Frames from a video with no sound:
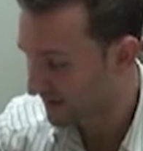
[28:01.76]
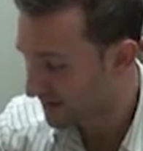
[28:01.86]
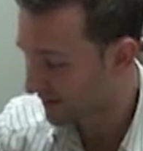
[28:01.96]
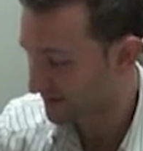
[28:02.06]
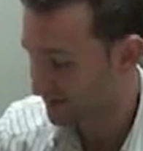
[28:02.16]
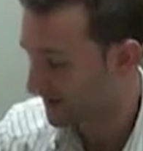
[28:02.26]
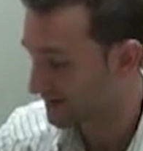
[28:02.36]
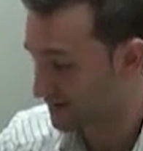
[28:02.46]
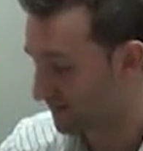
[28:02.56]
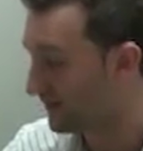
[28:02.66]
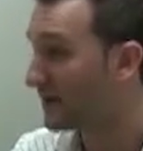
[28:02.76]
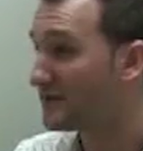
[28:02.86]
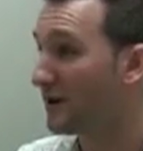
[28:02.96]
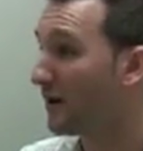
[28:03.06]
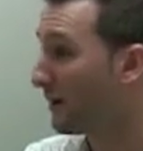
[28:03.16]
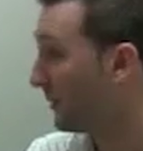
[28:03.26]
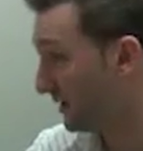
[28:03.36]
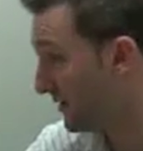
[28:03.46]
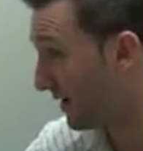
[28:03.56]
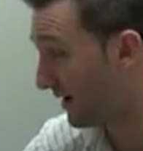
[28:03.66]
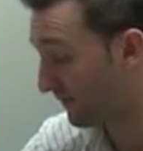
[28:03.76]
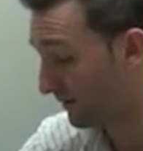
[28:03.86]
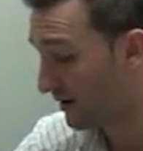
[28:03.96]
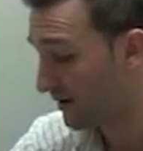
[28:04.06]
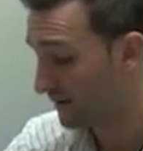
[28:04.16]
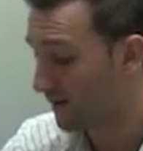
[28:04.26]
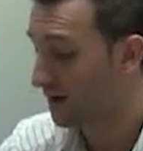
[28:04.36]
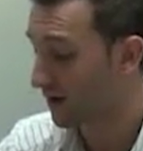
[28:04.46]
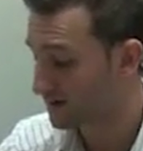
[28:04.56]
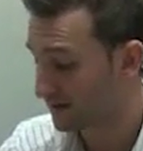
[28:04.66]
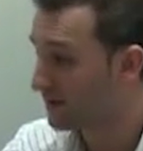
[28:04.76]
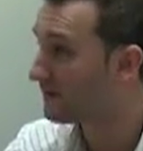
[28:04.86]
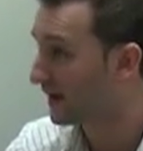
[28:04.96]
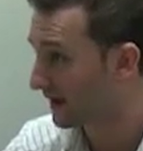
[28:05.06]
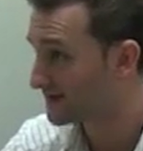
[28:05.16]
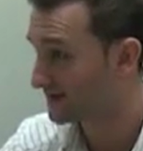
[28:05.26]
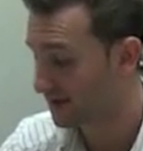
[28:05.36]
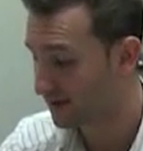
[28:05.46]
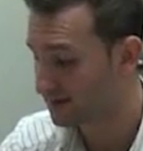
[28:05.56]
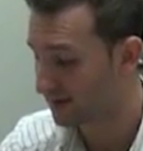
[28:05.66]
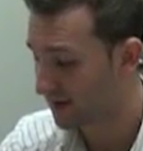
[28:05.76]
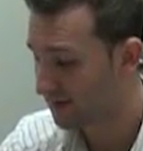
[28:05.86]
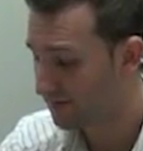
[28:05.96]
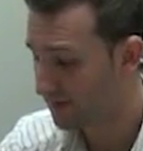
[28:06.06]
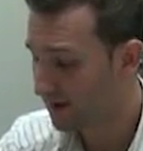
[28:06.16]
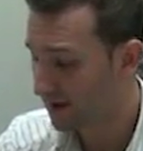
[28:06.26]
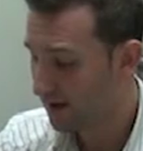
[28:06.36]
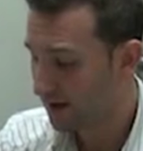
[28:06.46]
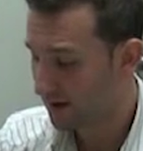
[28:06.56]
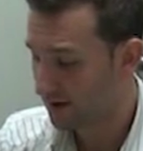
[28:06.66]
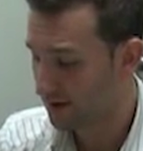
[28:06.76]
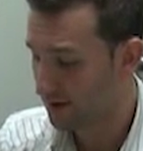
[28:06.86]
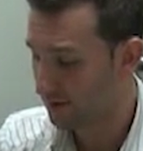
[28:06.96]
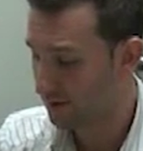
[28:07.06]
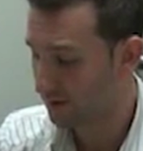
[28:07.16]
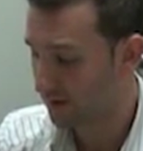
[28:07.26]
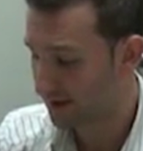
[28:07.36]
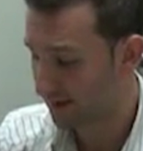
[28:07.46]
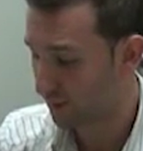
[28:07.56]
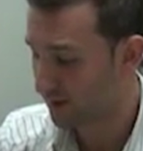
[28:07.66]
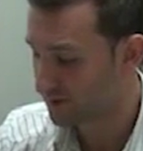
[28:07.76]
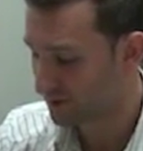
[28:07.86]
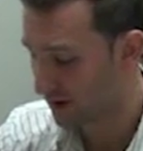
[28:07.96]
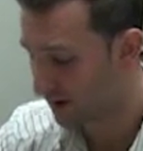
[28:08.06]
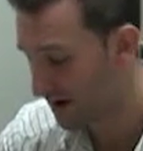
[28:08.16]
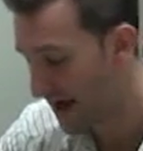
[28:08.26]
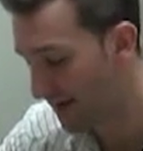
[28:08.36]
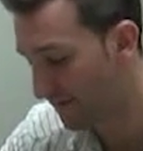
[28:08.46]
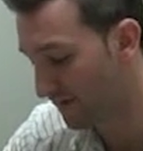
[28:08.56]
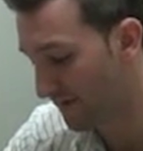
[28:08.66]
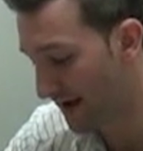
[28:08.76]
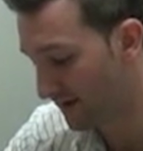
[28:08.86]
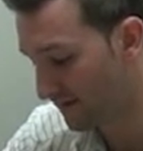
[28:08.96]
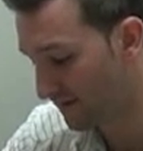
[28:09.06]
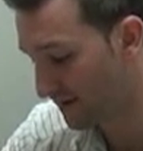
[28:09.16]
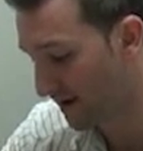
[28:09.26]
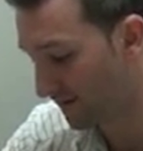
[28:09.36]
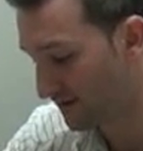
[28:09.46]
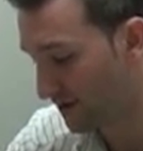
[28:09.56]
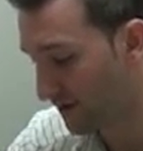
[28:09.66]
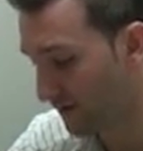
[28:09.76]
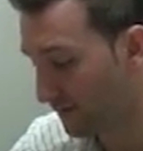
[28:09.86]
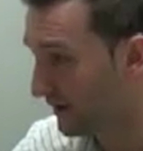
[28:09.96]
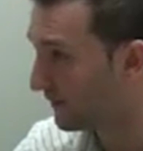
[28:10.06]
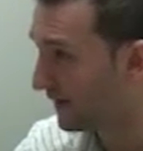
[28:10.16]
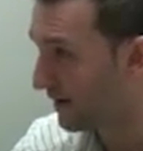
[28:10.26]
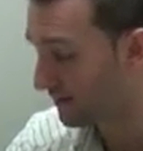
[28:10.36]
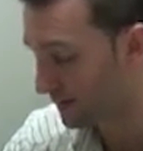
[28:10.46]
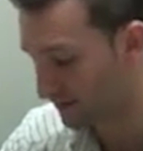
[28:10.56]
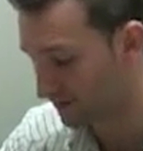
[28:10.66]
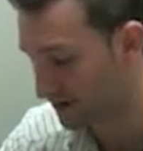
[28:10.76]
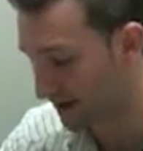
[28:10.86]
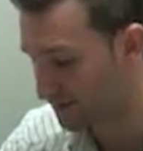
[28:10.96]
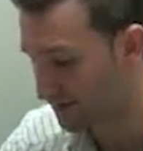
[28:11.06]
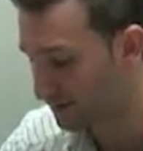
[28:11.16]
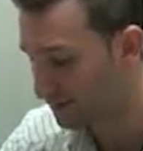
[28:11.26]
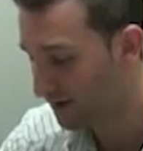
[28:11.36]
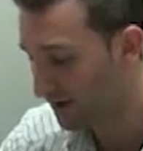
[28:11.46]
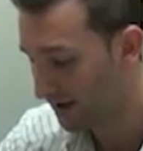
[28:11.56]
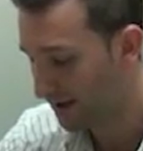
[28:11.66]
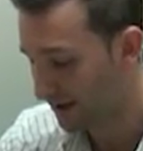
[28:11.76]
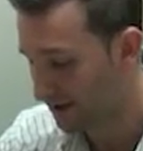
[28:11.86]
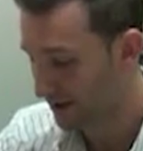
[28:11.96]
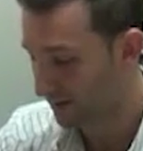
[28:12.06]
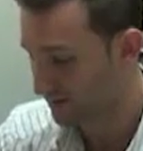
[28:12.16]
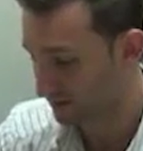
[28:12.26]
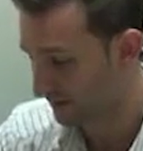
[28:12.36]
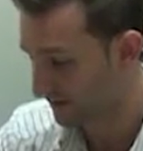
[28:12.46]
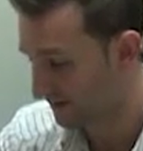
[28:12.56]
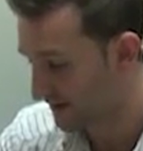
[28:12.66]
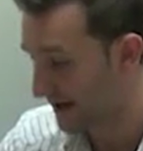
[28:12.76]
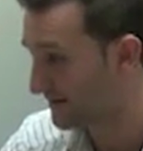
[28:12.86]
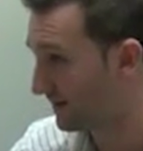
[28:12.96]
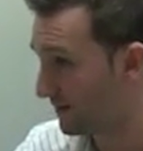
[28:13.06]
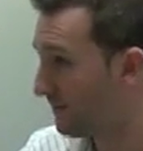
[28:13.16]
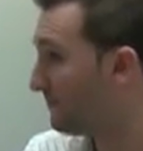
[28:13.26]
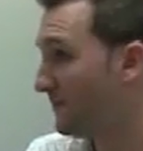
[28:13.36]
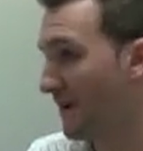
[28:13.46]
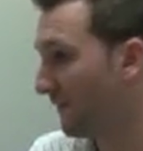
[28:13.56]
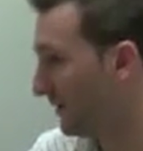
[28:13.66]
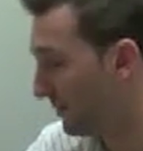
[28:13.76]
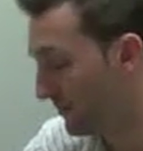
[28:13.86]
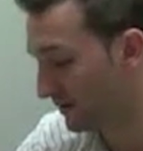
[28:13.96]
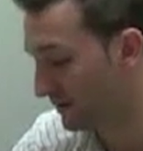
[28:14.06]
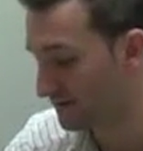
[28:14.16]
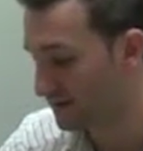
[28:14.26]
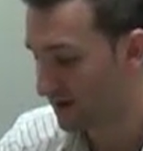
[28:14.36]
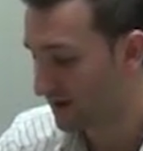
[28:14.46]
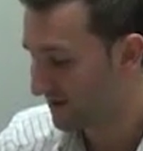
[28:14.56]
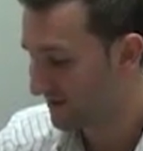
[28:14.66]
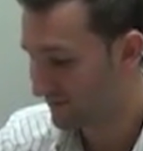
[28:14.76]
and the doctor says, I'm very sorry, but you don't have very long to live, you've got less than a year to live, you can withdraw half of that coverage here for your family through job 2, and job 2 will give you that to pay for your bills,